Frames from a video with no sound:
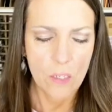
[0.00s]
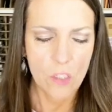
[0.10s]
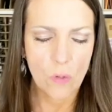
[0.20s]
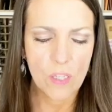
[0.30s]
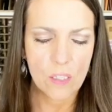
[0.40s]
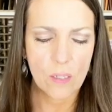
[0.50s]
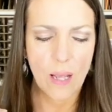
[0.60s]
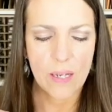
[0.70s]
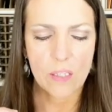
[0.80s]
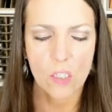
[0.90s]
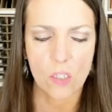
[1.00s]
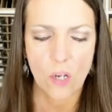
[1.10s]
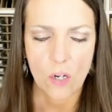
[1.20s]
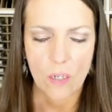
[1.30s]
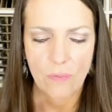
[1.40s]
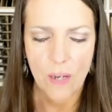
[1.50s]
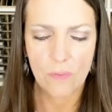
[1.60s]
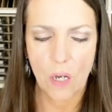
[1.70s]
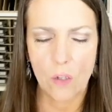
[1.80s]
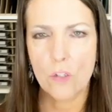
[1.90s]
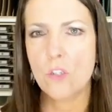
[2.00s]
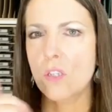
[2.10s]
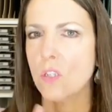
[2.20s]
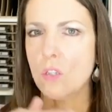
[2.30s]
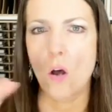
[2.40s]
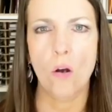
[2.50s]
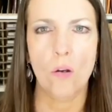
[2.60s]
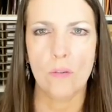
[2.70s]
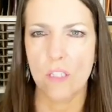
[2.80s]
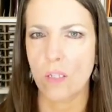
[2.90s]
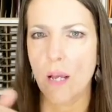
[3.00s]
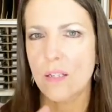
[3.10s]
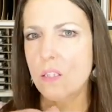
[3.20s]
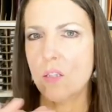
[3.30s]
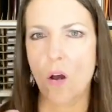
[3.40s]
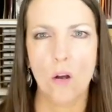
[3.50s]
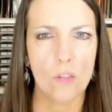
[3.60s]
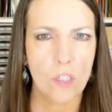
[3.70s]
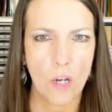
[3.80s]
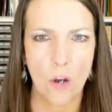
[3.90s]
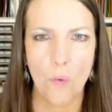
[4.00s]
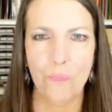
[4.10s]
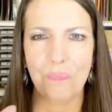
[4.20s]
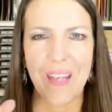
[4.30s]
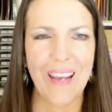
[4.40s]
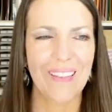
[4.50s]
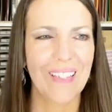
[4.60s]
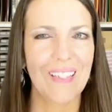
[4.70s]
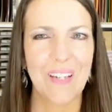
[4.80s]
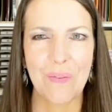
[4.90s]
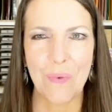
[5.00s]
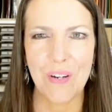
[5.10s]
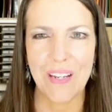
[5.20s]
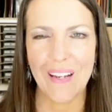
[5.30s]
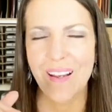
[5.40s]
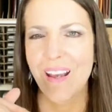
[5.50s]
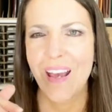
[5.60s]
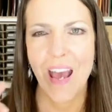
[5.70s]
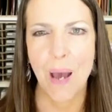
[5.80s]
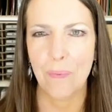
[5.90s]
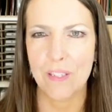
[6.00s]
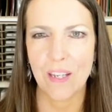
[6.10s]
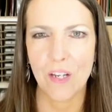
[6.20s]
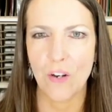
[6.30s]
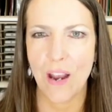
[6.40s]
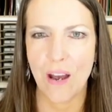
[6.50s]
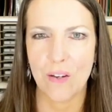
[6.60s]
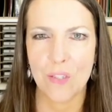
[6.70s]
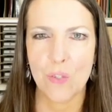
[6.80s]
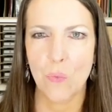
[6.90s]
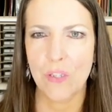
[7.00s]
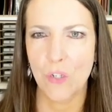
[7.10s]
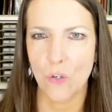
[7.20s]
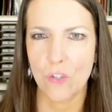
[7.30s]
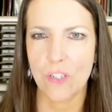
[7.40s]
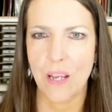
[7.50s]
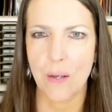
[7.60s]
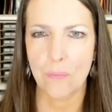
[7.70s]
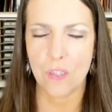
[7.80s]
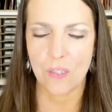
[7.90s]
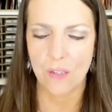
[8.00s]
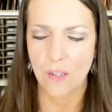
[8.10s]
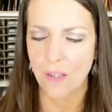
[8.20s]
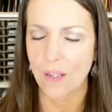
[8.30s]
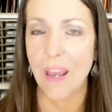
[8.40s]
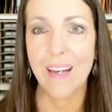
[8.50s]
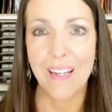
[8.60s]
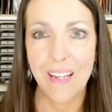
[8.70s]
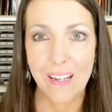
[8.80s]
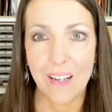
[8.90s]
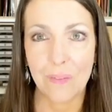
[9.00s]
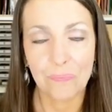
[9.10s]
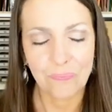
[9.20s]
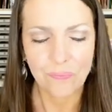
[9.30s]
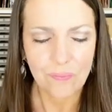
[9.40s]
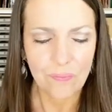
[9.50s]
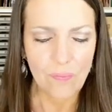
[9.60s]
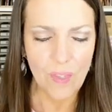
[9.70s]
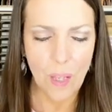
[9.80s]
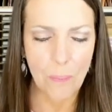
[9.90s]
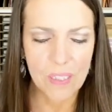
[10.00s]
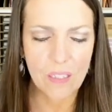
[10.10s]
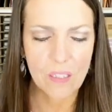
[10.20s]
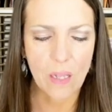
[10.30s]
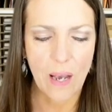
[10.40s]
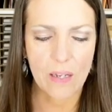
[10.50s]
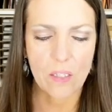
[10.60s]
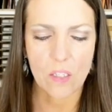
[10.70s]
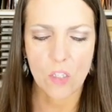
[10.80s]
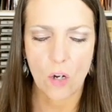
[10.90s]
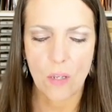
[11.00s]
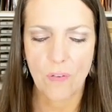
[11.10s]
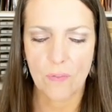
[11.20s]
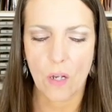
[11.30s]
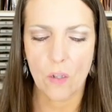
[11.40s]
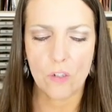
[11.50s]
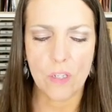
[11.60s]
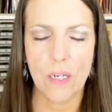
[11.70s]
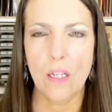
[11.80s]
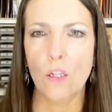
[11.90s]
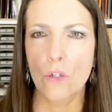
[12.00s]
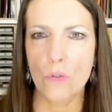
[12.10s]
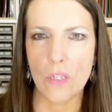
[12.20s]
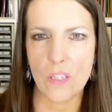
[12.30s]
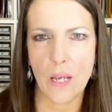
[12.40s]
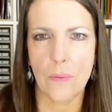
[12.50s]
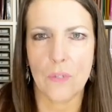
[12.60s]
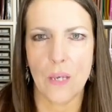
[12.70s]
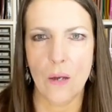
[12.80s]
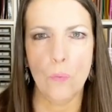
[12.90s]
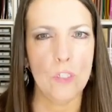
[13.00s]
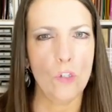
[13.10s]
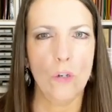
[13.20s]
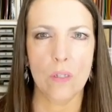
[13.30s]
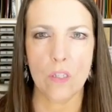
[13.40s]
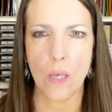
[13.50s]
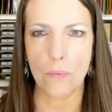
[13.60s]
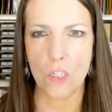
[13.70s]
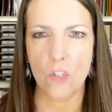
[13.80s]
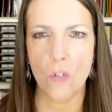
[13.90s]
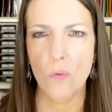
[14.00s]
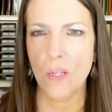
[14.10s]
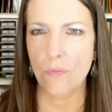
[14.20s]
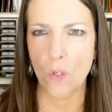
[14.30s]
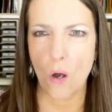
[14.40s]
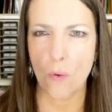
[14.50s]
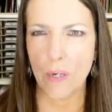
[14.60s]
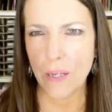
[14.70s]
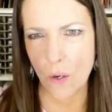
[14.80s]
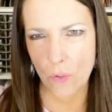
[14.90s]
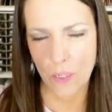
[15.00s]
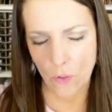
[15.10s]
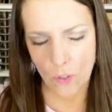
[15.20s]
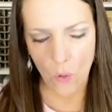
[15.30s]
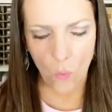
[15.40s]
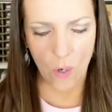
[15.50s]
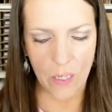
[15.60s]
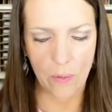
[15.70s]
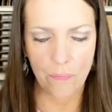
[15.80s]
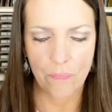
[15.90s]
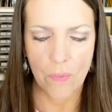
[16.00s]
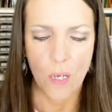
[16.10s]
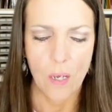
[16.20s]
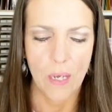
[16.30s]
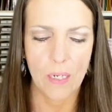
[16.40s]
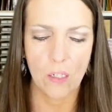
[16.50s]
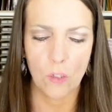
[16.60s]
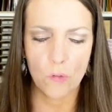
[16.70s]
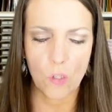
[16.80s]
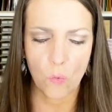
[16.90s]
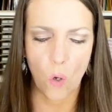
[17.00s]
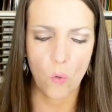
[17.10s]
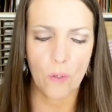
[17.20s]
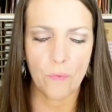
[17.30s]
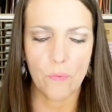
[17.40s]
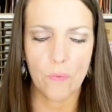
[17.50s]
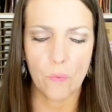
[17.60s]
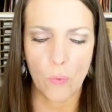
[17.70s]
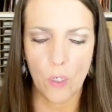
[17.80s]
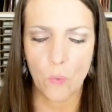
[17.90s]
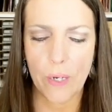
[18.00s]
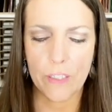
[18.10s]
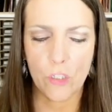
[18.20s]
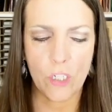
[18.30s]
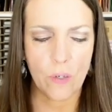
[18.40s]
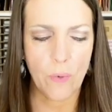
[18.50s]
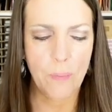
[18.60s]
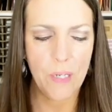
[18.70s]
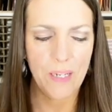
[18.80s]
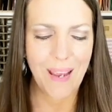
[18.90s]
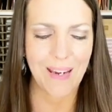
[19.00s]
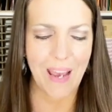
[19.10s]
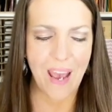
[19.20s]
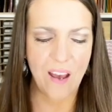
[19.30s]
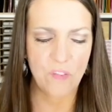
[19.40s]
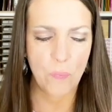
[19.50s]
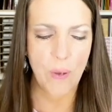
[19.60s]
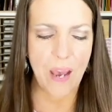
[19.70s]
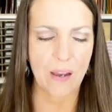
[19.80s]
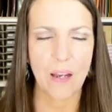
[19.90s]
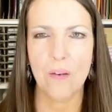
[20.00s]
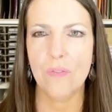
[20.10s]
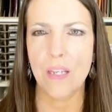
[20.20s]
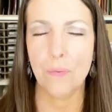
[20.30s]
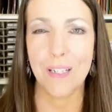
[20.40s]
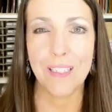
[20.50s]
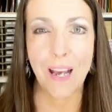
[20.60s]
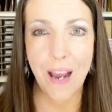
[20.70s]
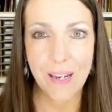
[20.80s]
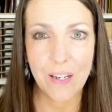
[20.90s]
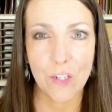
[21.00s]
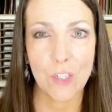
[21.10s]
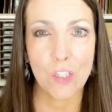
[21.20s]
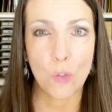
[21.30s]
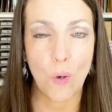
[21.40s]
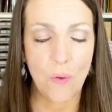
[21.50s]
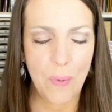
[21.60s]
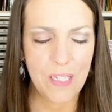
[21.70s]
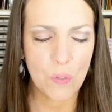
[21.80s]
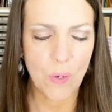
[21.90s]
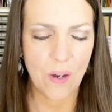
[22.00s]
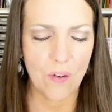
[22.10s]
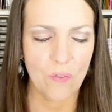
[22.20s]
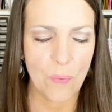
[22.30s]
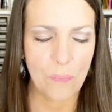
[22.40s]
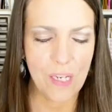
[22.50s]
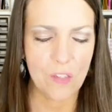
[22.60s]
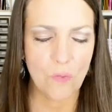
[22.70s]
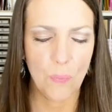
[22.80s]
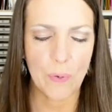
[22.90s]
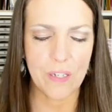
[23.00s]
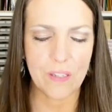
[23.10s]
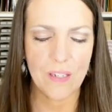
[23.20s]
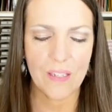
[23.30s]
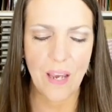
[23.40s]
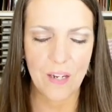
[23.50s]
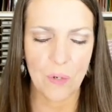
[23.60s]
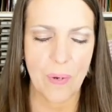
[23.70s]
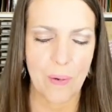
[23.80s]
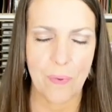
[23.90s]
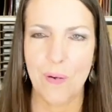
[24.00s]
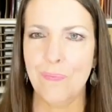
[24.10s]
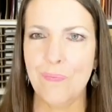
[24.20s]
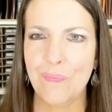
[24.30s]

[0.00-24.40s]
So this class is $35. This is all this class is all to go. Hey Linda, good morning. Happens at your house with your stamps and ink. But this class is $35. It includes the stamp set, which you can substitute if you already own it or don't it. It includes a roll of real red sheer ribbon and a half a pack of the retired 12 by 12 Peaceful Prints designer paper.